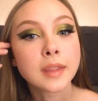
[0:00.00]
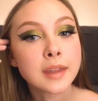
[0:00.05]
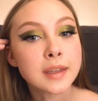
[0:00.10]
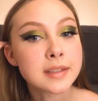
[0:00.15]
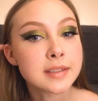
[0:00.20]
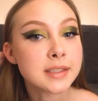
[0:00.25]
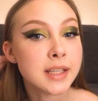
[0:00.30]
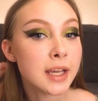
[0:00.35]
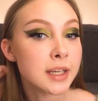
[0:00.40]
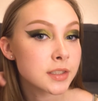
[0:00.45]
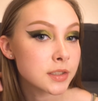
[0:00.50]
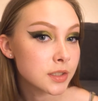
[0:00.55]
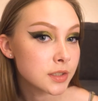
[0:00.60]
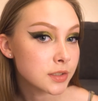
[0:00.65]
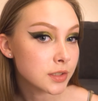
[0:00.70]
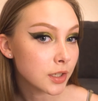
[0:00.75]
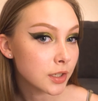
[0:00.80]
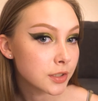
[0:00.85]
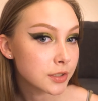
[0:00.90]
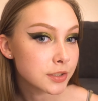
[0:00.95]
These
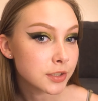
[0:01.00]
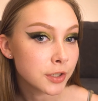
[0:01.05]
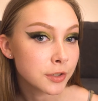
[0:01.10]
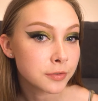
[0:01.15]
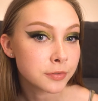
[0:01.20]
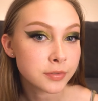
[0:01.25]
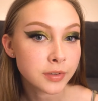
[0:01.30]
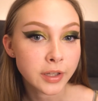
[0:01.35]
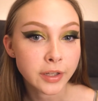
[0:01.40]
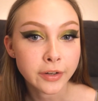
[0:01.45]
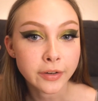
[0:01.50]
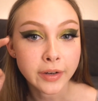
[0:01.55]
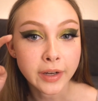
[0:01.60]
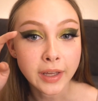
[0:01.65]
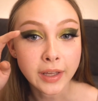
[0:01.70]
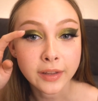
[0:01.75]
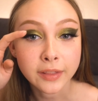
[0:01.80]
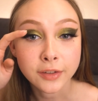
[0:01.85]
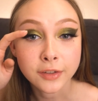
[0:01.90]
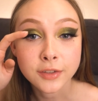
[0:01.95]
lashes are so
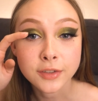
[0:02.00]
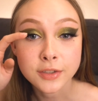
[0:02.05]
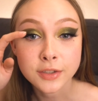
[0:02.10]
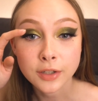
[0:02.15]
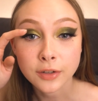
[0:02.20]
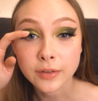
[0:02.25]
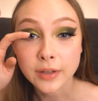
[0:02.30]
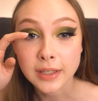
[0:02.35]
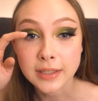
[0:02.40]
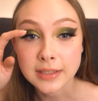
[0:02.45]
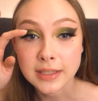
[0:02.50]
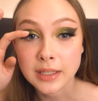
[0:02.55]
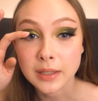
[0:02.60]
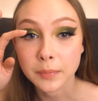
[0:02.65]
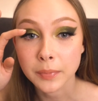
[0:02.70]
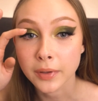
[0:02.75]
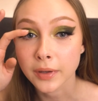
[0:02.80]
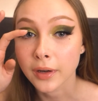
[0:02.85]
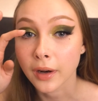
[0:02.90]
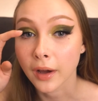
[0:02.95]
fluttery and they're so easy to
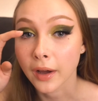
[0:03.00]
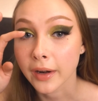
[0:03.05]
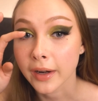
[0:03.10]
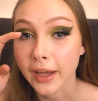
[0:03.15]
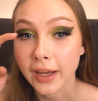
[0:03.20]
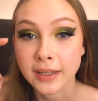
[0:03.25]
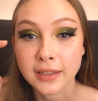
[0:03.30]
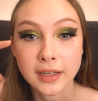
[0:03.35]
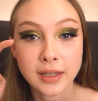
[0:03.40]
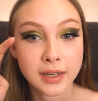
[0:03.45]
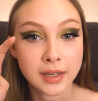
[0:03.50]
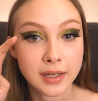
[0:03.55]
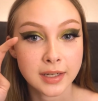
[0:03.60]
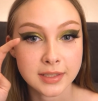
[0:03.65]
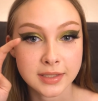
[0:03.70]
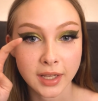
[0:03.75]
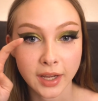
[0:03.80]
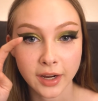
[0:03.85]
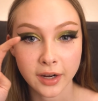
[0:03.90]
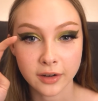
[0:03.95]
put on. I did an
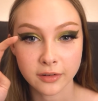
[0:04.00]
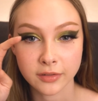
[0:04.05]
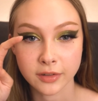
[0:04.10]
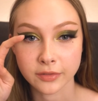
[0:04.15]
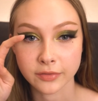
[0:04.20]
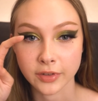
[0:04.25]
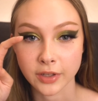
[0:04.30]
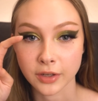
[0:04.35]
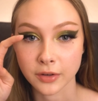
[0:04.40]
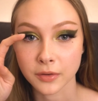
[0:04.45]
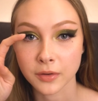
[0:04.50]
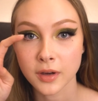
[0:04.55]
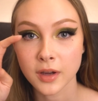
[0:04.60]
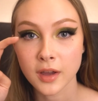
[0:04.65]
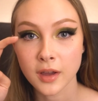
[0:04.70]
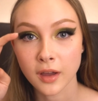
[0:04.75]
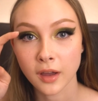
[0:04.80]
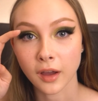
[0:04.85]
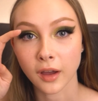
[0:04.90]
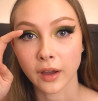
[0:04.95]
entire review
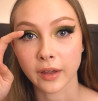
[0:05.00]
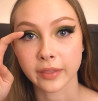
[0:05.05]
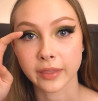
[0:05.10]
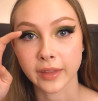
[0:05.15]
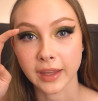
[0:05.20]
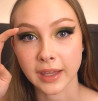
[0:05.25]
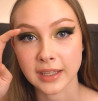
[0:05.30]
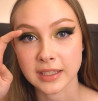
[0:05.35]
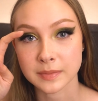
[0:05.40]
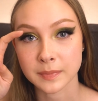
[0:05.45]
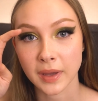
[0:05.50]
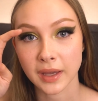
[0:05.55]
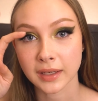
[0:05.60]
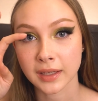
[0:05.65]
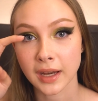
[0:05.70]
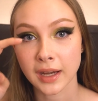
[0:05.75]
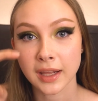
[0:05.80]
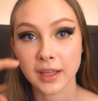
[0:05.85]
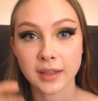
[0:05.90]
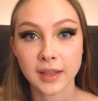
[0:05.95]
on the Kiss
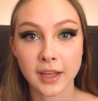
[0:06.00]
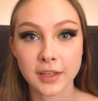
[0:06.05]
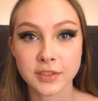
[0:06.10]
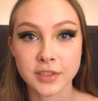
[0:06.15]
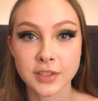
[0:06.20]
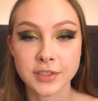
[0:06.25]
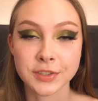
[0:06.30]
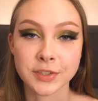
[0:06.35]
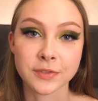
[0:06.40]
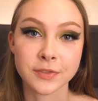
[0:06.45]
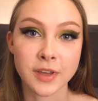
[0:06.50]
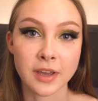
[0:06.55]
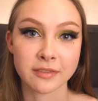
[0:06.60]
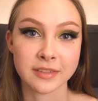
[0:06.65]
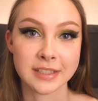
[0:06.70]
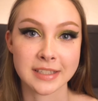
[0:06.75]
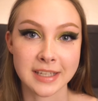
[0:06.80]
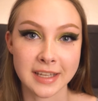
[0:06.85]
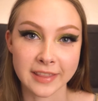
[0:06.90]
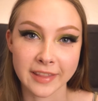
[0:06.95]
Magnetic Lashes, so if you
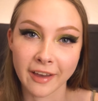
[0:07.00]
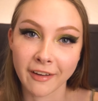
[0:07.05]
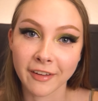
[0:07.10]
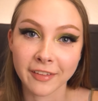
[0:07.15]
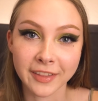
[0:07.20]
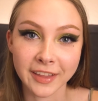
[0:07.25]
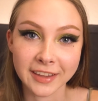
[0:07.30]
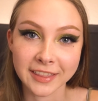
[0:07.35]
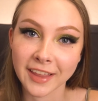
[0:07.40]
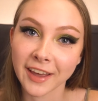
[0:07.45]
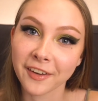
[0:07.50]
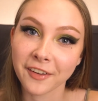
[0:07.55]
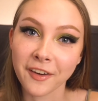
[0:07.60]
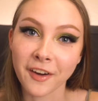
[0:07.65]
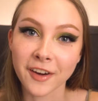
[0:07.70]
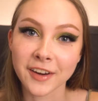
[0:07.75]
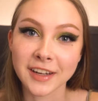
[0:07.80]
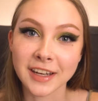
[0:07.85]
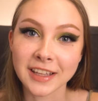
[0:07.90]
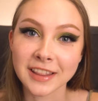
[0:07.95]
haven't seen that, I'll link that
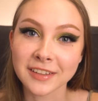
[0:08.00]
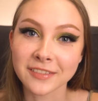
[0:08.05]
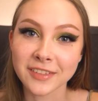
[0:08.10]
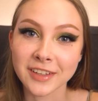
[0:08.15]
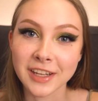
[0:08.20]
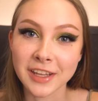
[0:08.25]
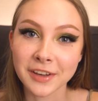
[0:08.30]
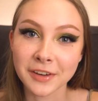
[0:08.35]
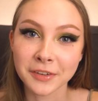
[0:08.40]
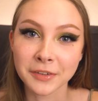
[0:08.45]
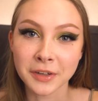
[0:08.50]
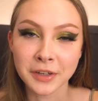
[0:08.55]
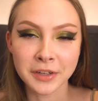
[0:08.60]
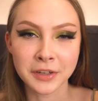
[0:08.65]
card in the video.